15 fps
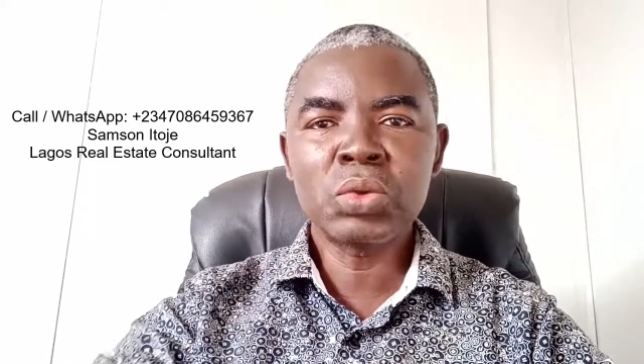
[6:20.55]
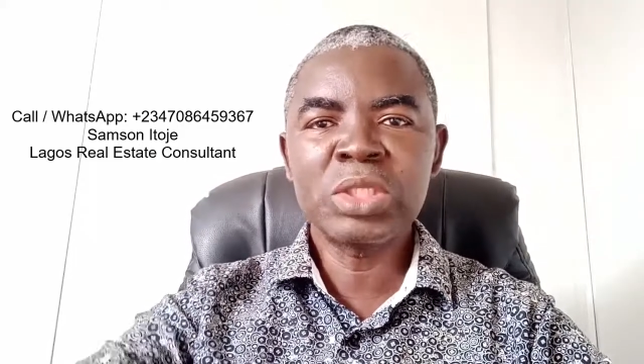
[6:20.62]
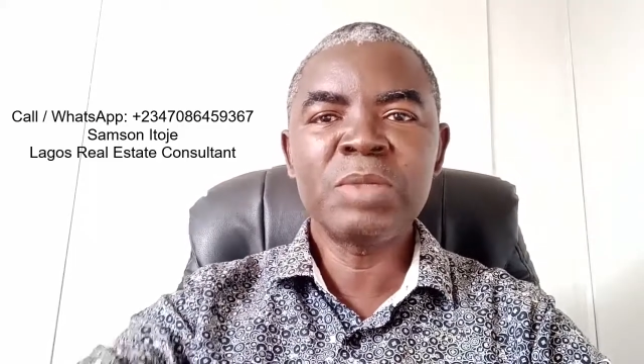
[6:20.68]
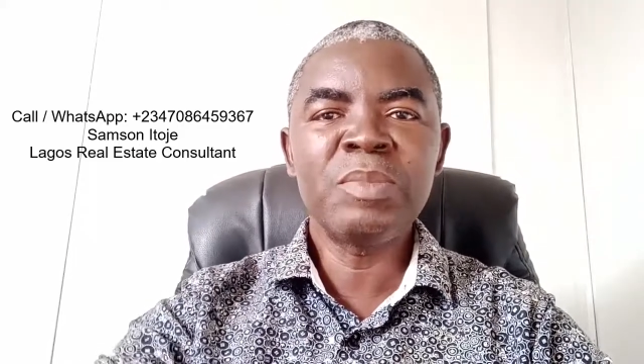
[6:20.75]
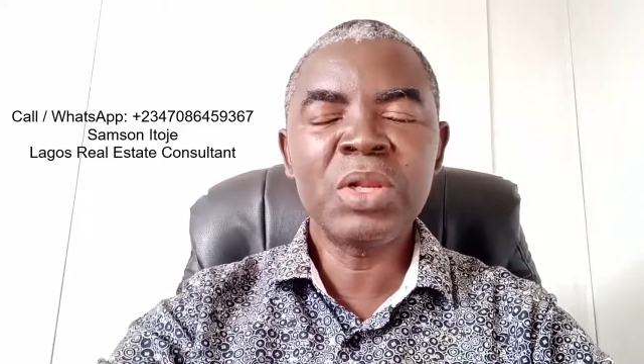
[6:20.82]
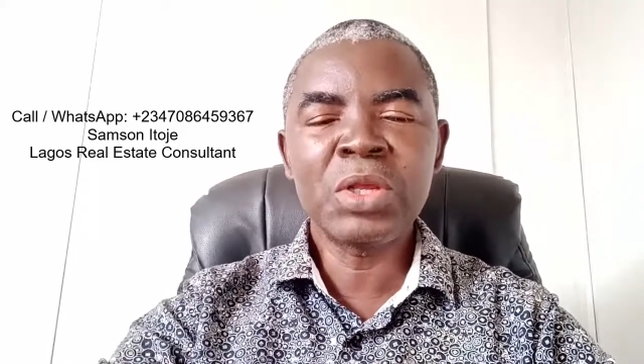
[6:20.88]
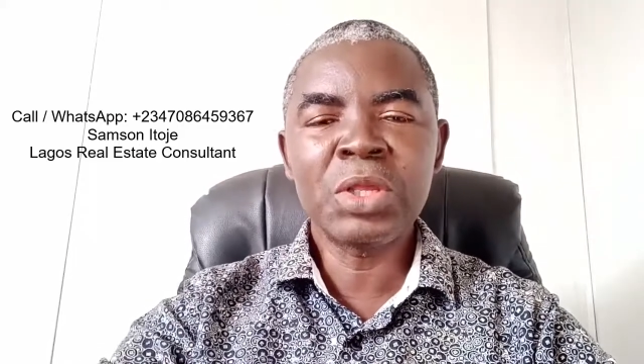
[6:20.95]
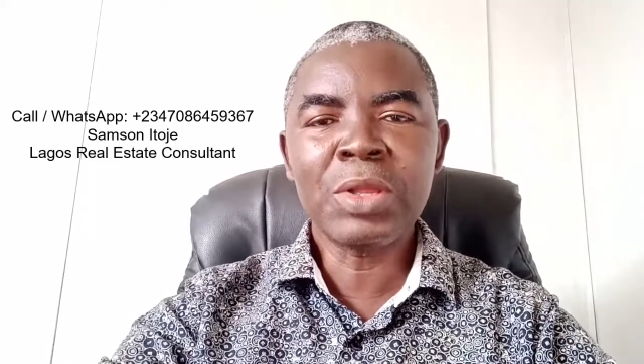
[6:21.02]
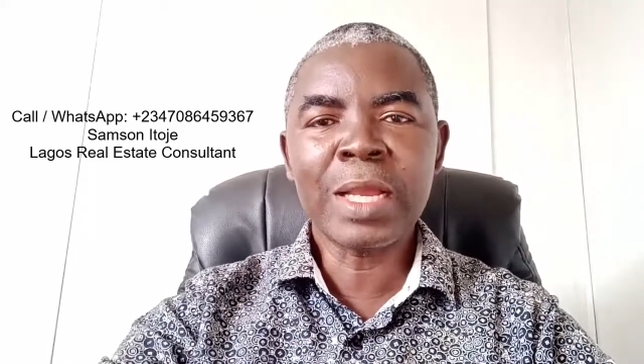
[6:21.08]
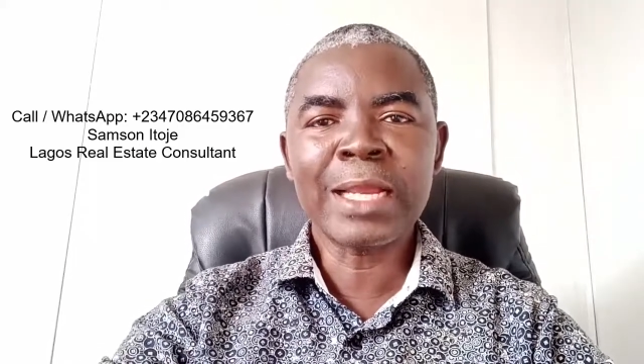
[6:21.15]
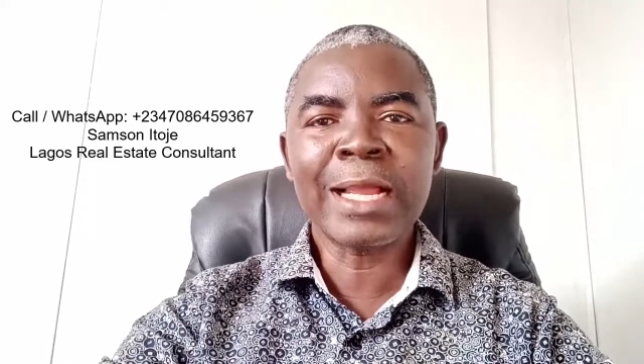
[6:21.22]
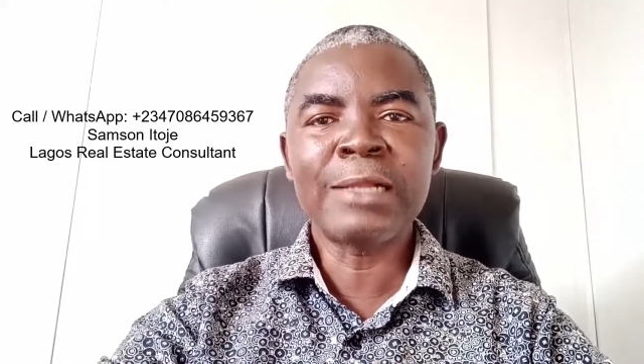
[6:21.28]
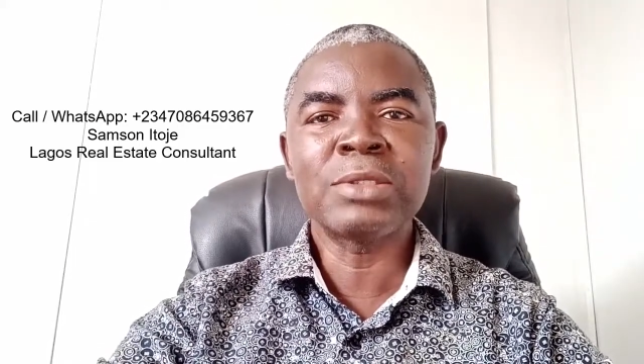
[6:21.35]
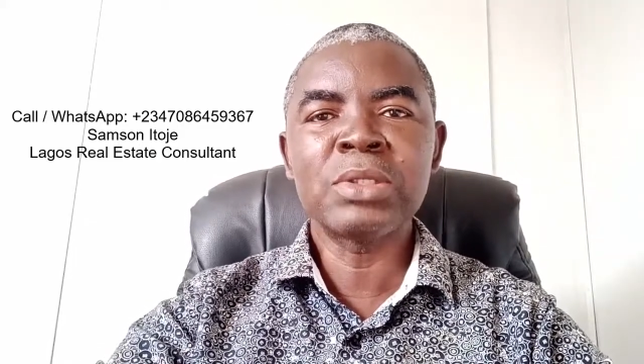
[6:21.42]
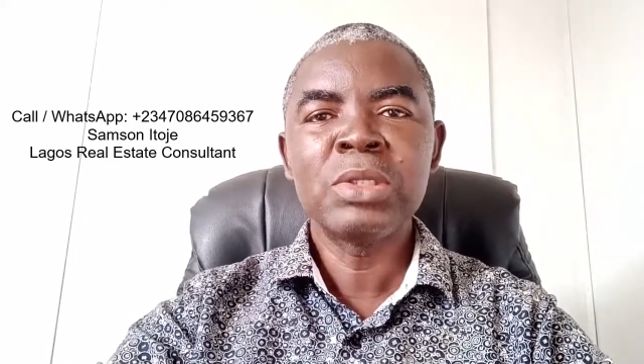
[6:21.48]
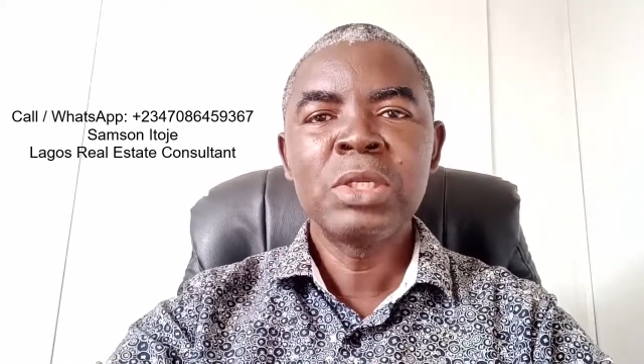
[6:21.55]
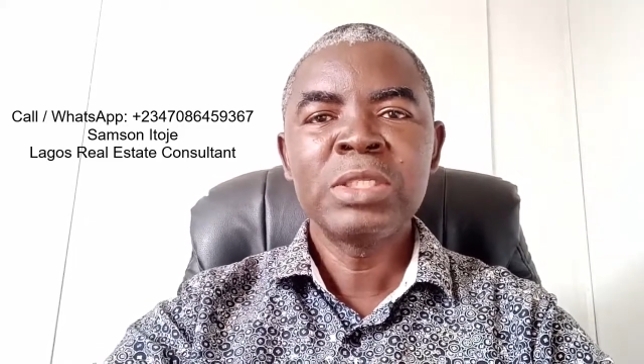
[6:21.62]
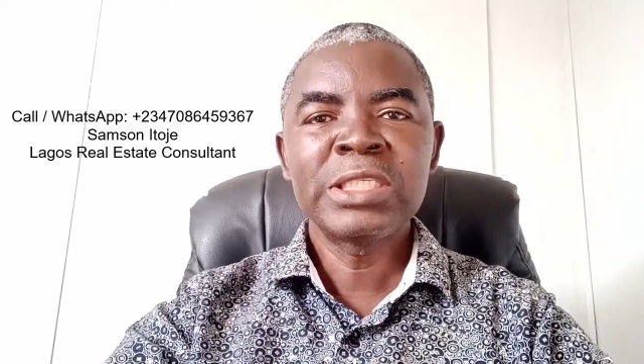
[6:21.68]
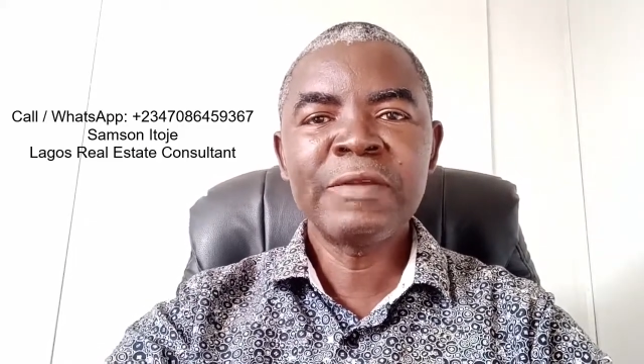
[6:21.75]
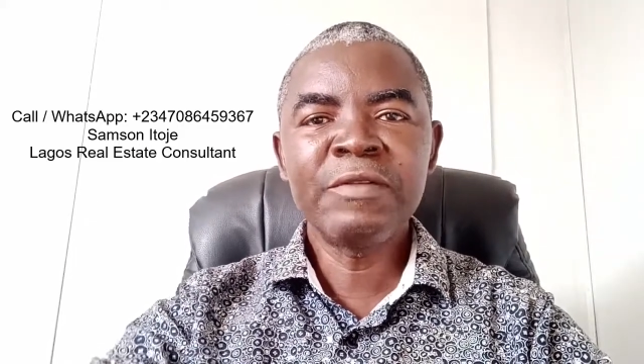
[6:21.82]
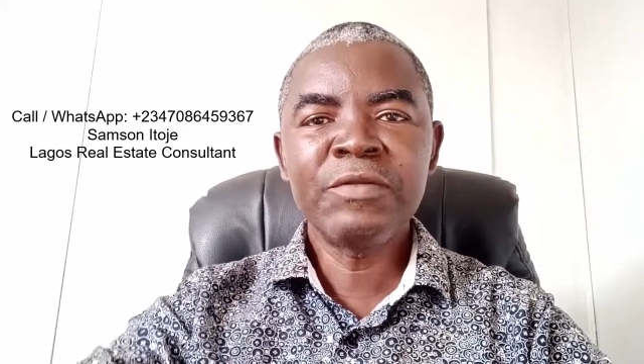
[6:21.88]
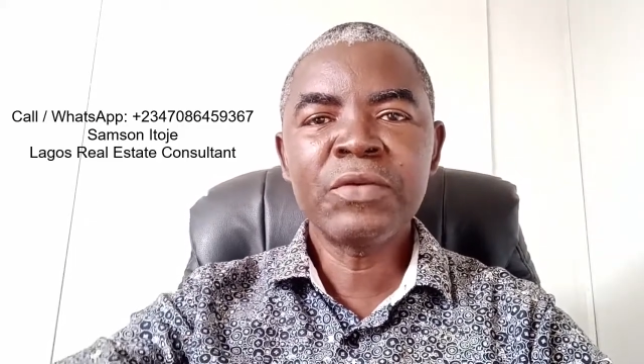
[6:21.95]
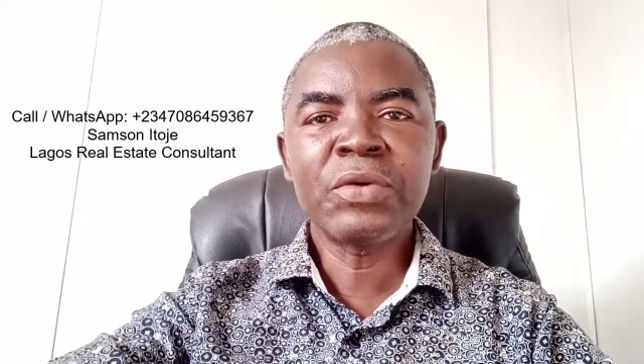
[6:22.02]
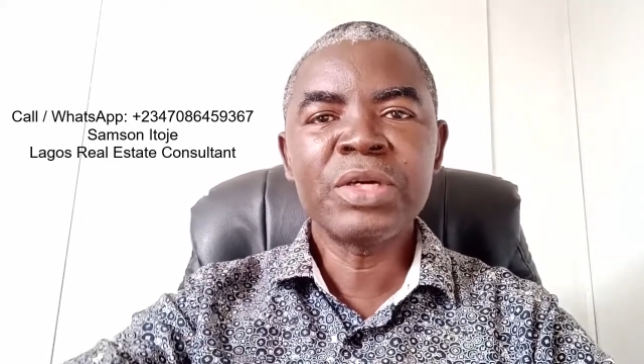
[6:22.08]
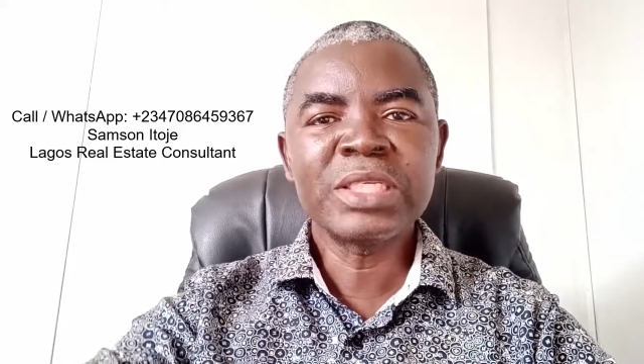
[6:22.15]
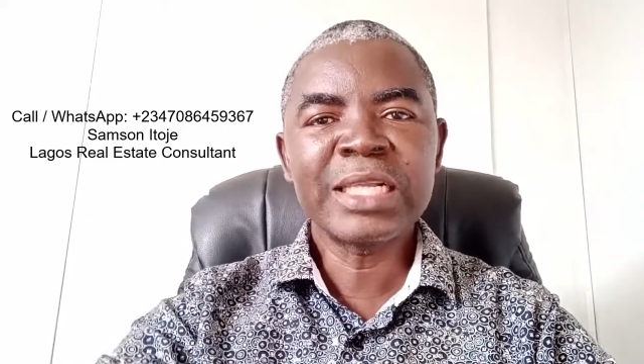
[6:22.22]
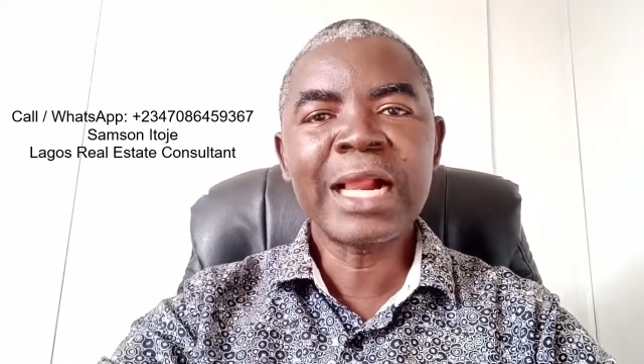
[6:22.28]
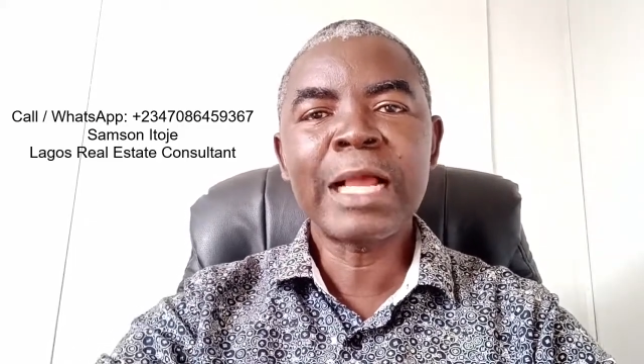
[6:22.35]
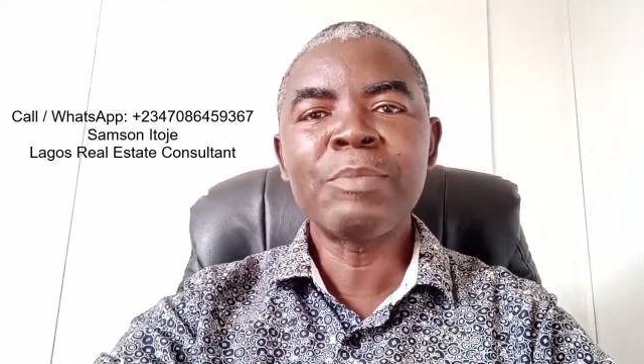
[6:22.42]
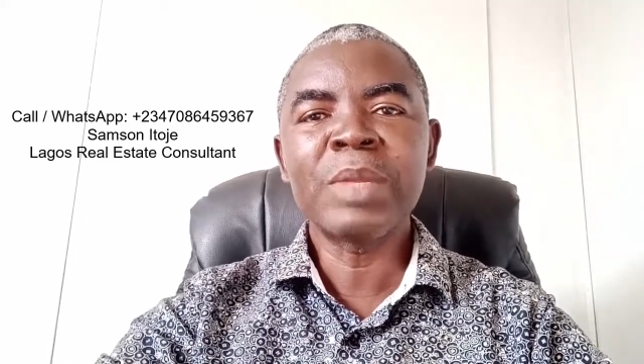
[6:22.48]
20 million in your account saving for
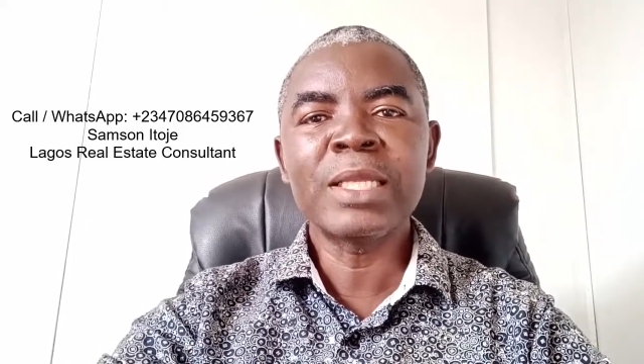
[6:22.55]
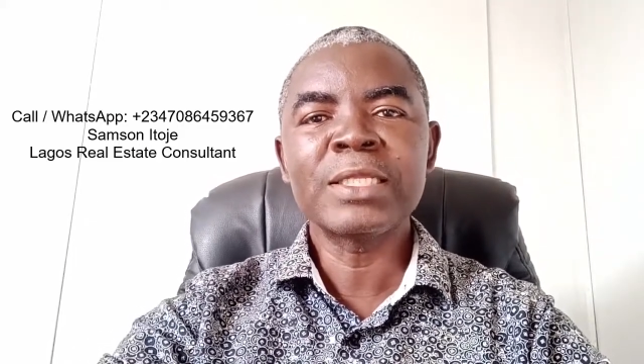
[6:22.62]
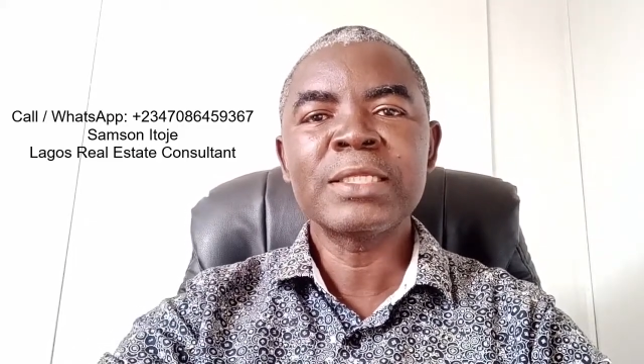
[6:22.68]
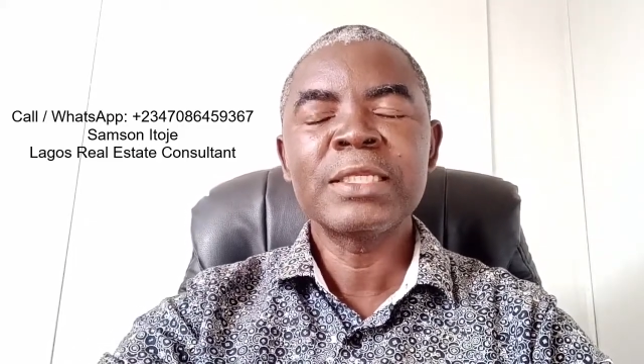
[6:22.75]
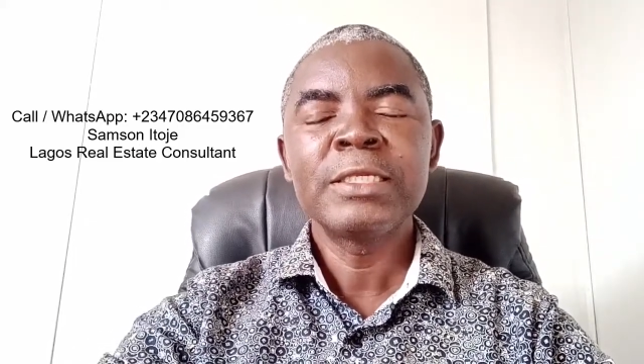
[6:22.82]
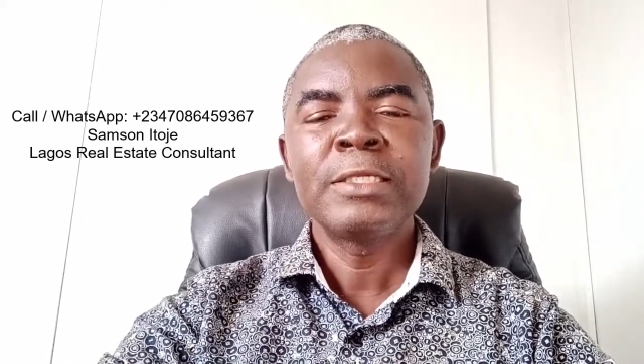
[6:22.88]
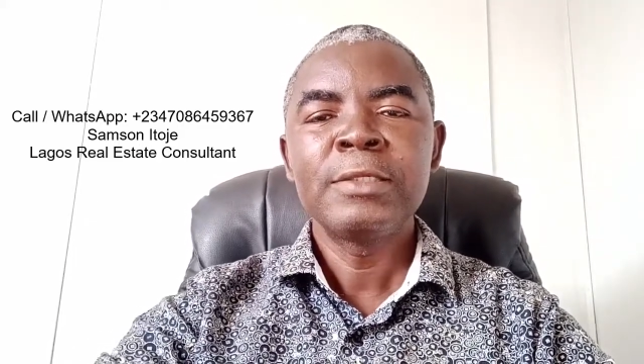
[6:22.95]
retirement,